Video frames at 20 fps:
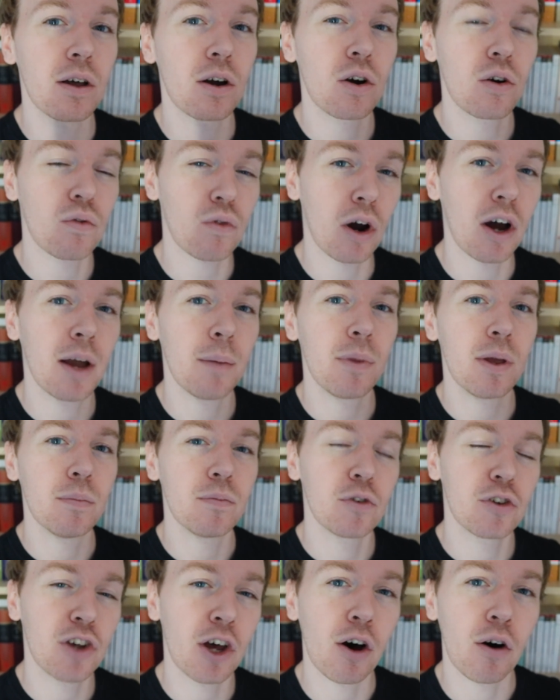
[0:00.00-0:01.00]
the crime
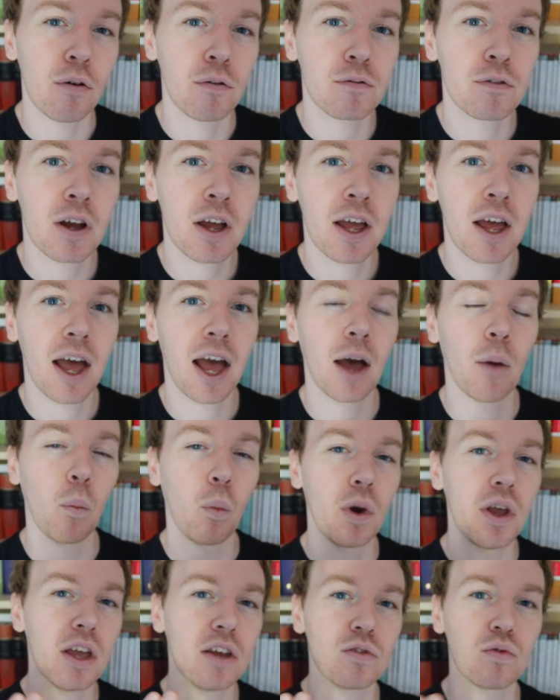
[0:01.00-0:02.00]
himself, and
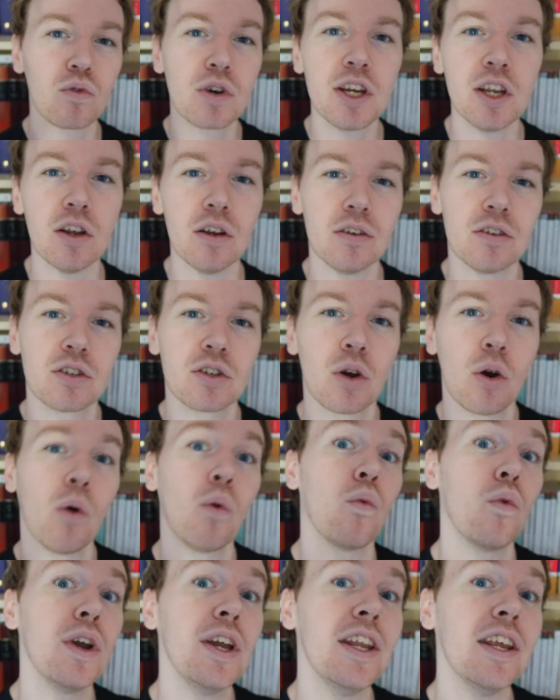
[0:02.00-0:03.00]
we as readers
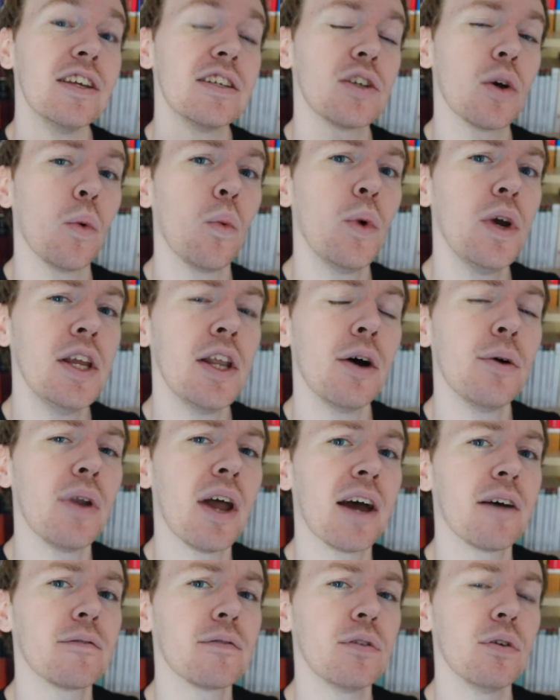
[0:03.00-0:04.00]
read it so we don't
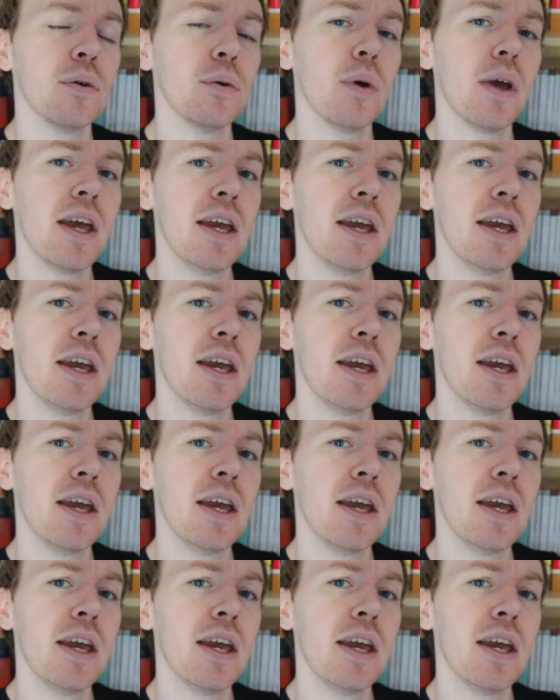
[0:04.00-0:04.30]
have to